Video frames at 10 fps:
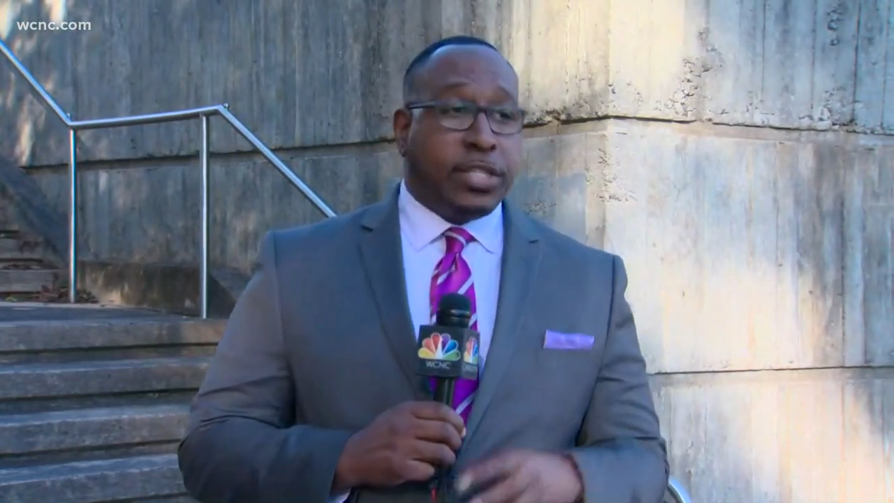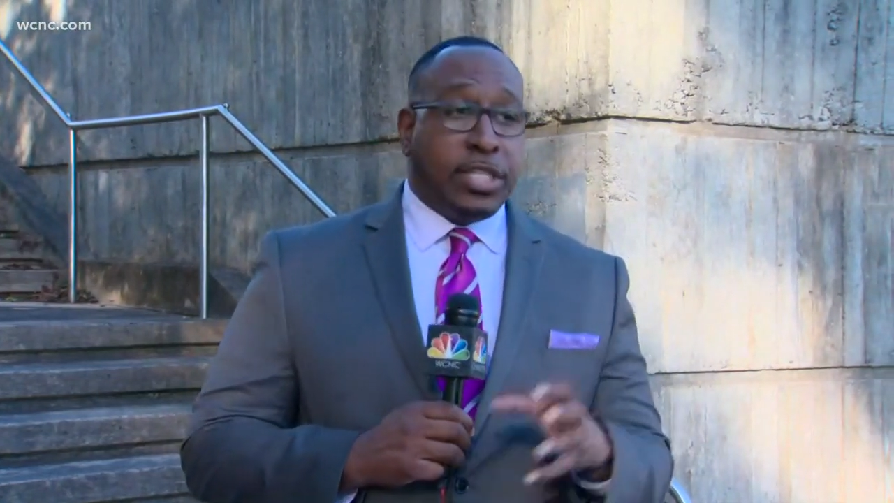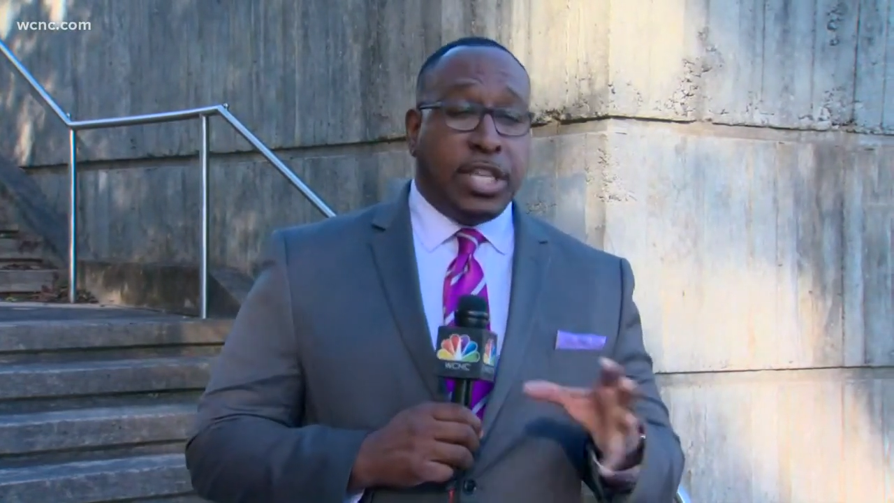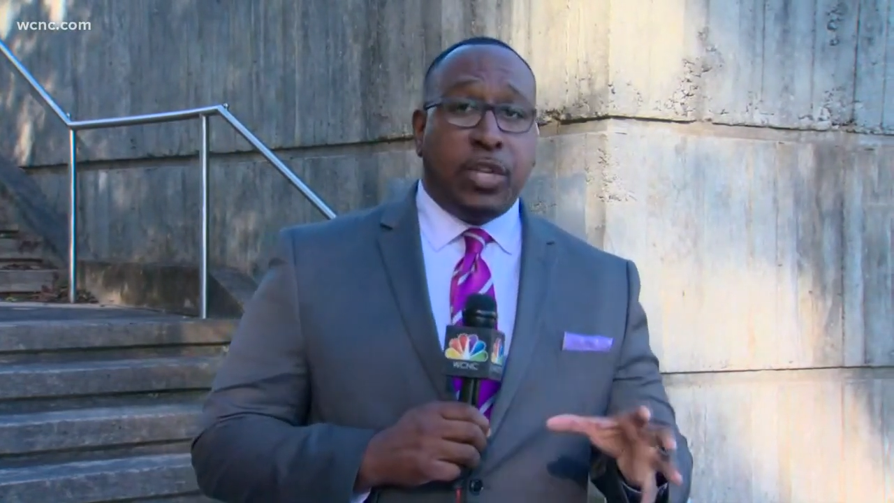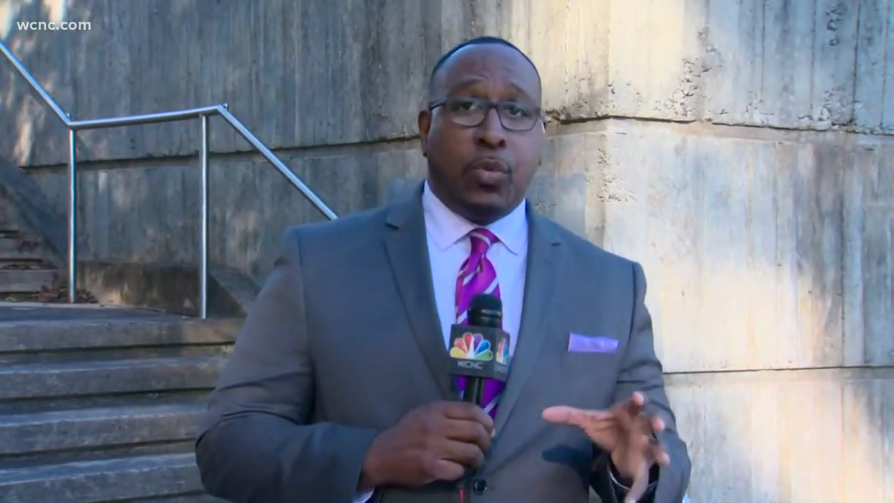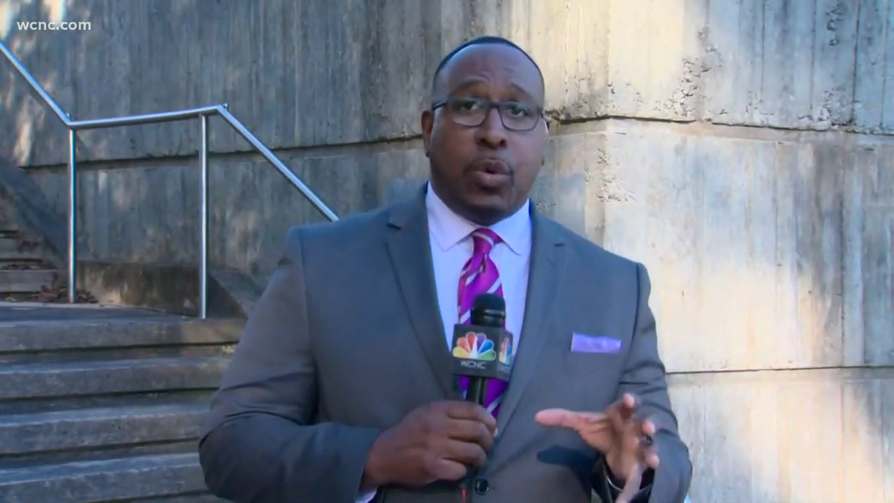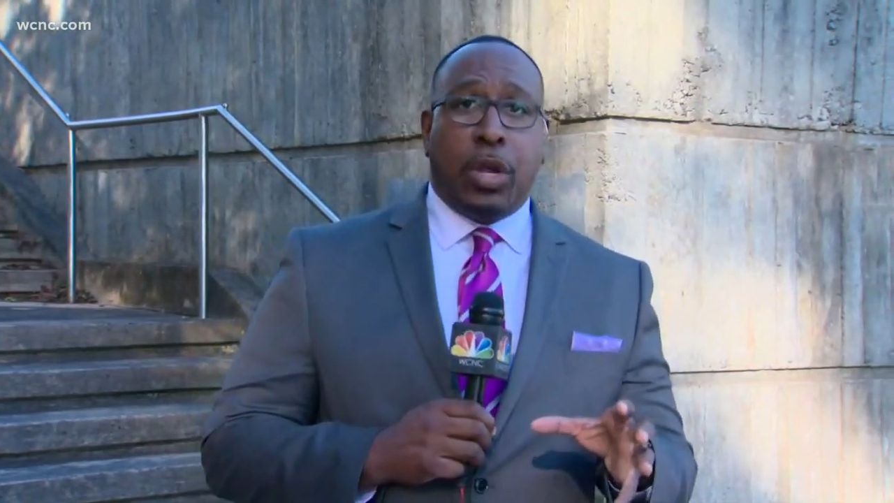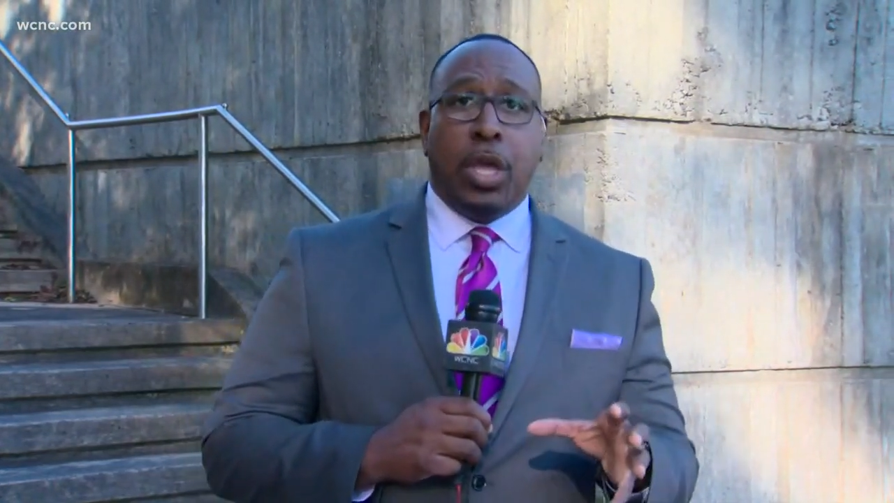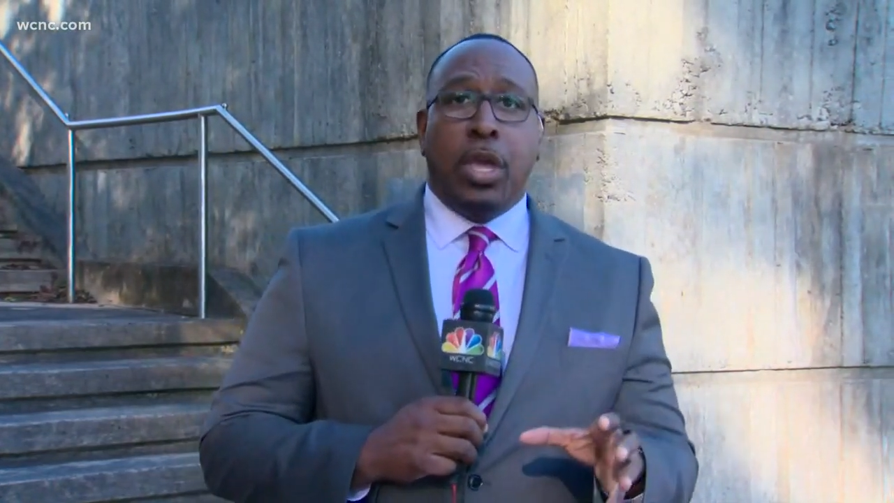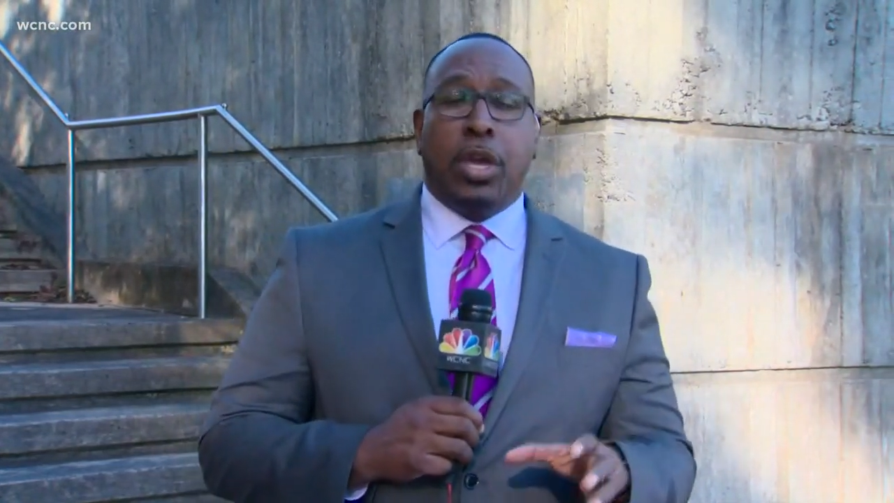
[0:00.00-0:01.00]
He didn't want
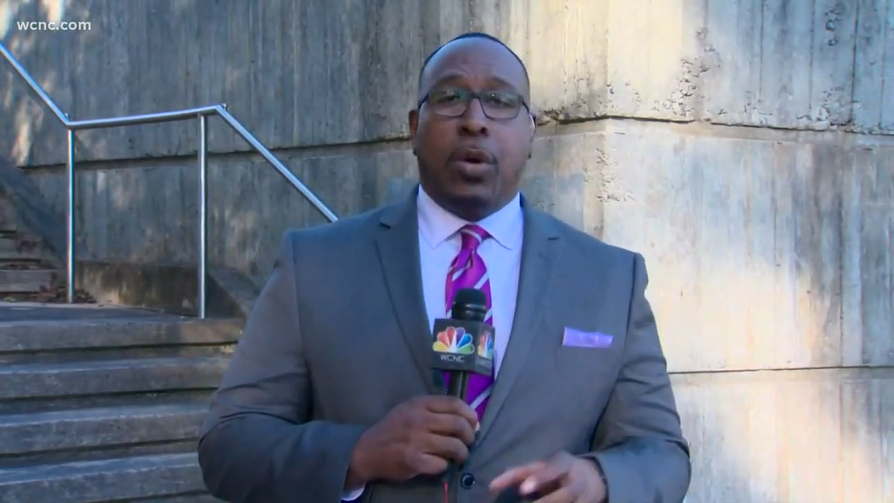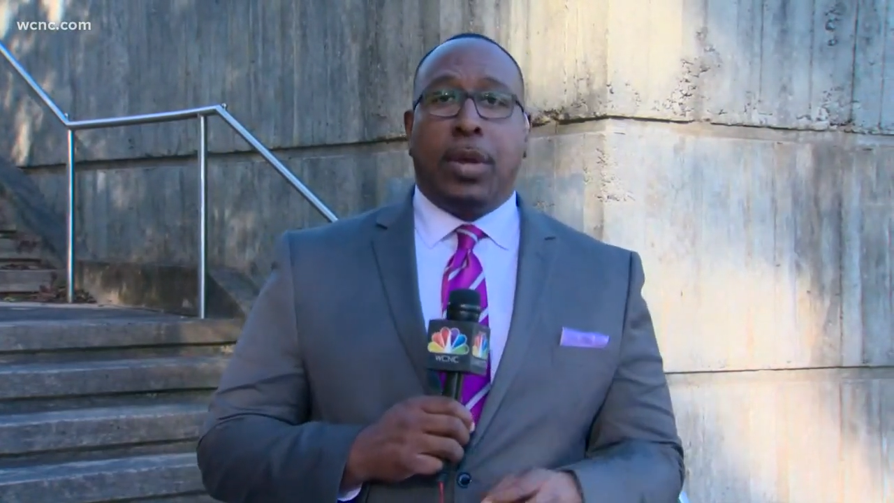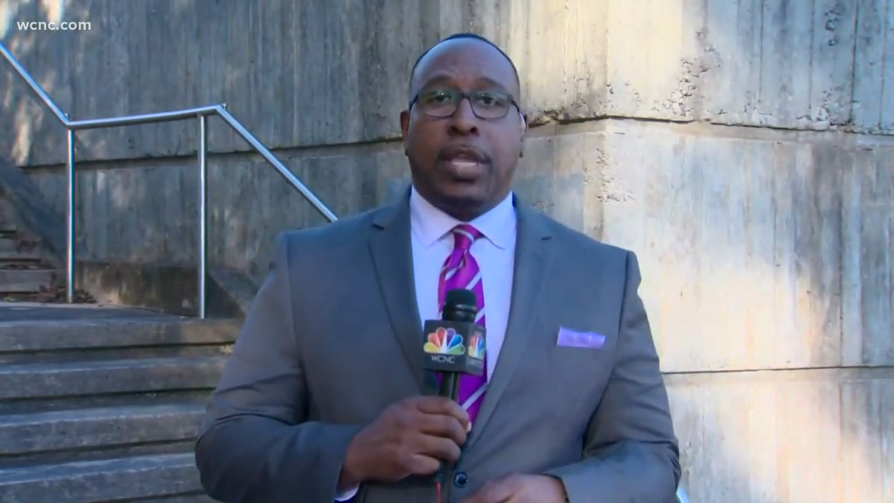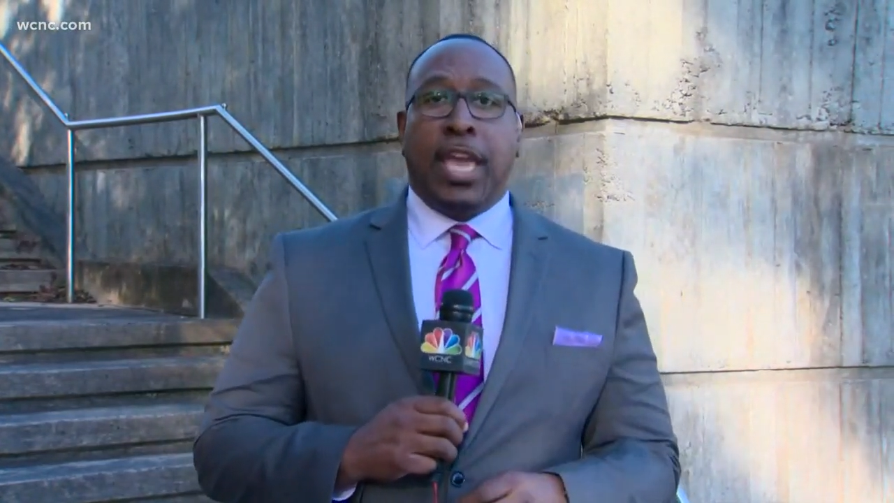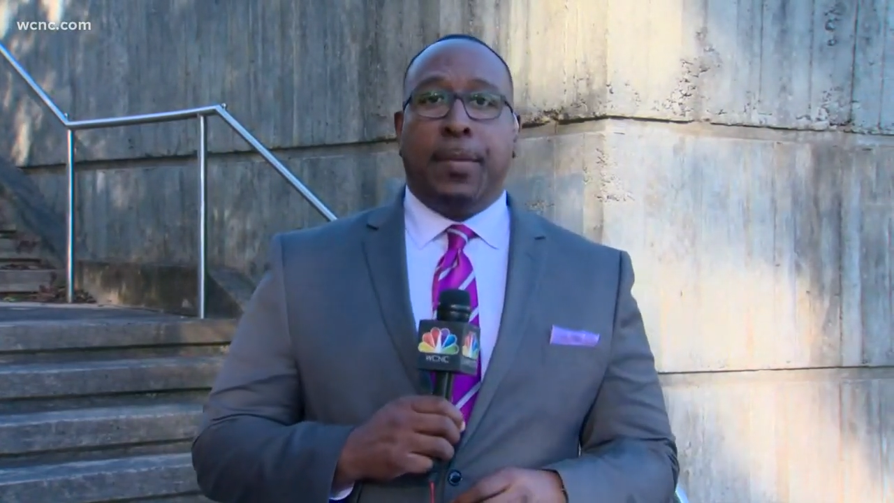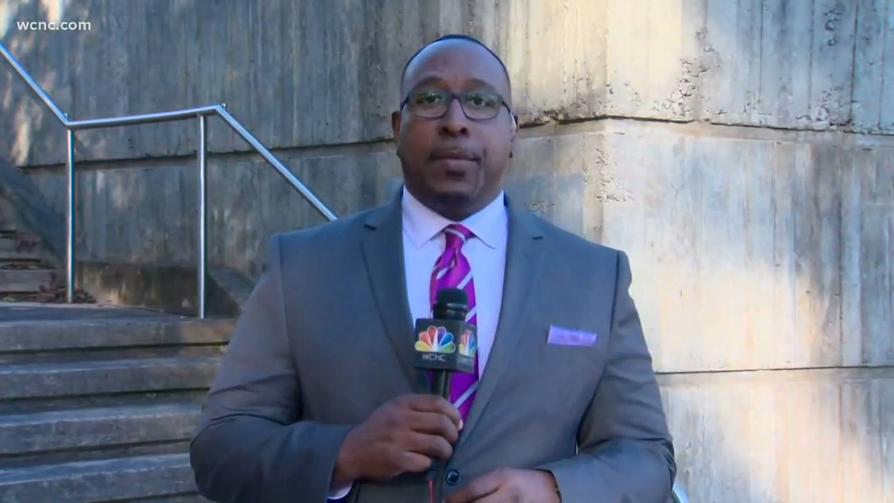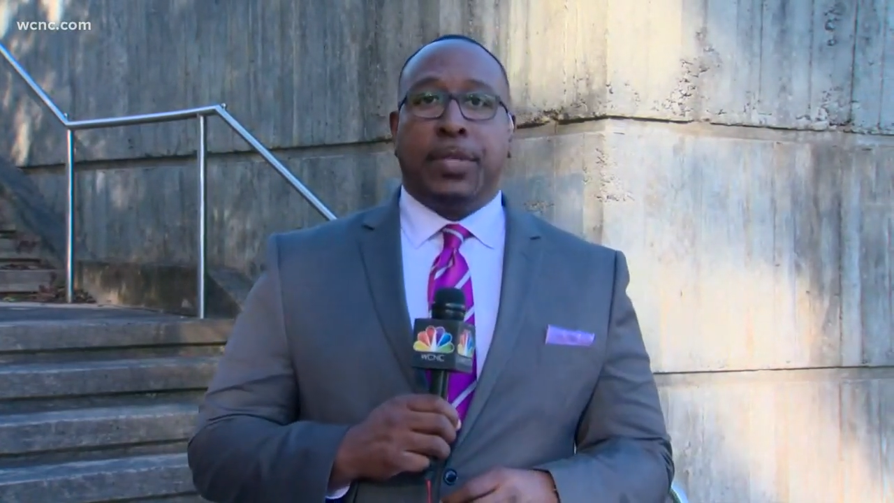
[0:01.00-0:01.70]
to go on camera,